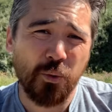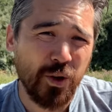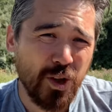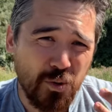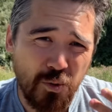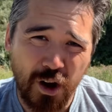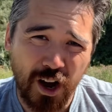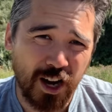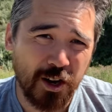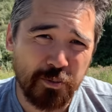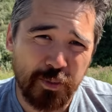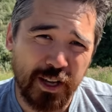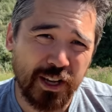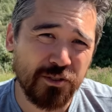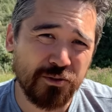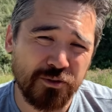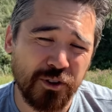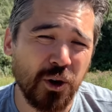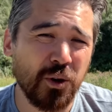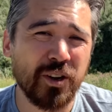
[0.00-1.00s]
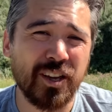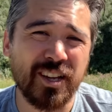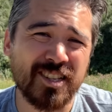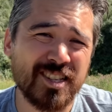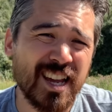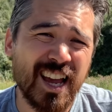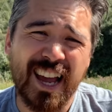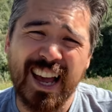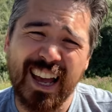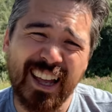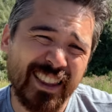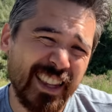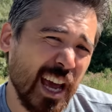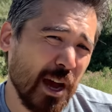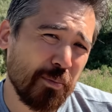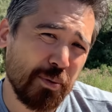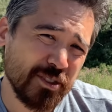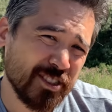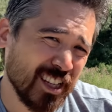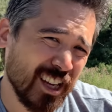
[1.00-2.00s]
We want to be in focus, and the
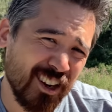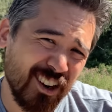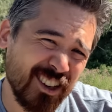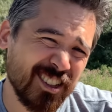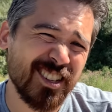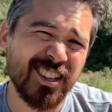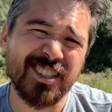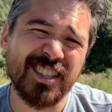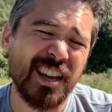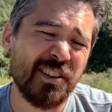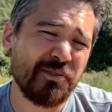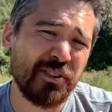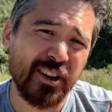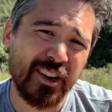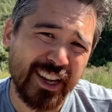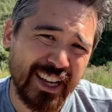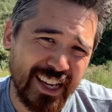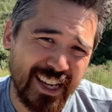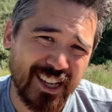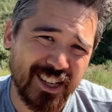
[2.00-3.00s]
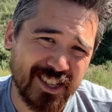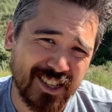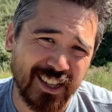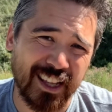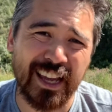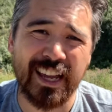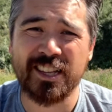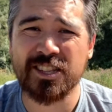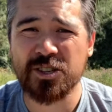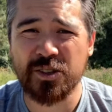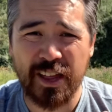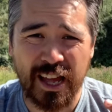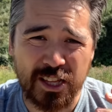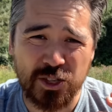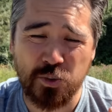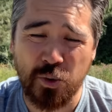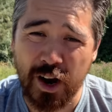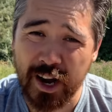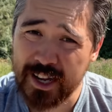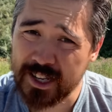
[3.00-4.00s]
Apple XR does that very easily. And so
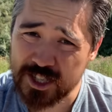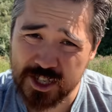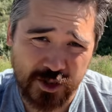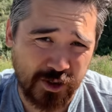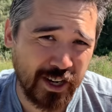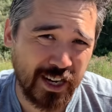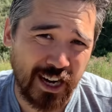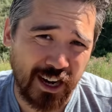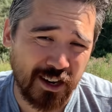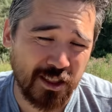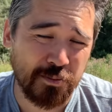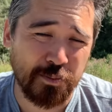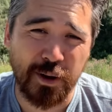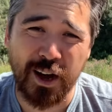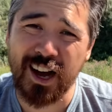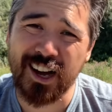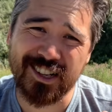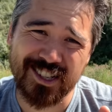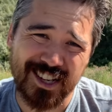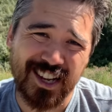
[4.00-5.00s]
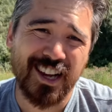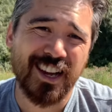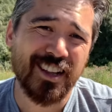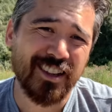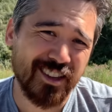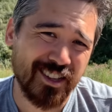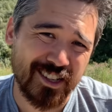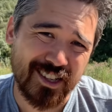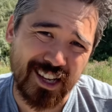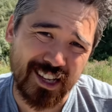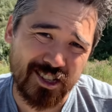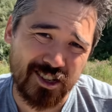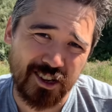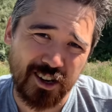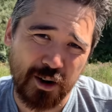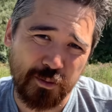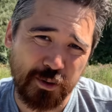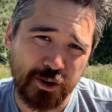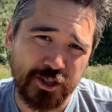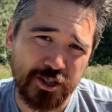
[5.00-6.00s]
that's why, straight out of the box, this gets our
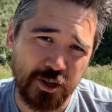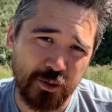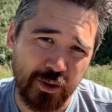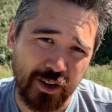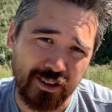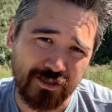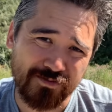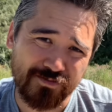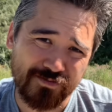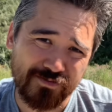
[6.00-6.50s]
number two win.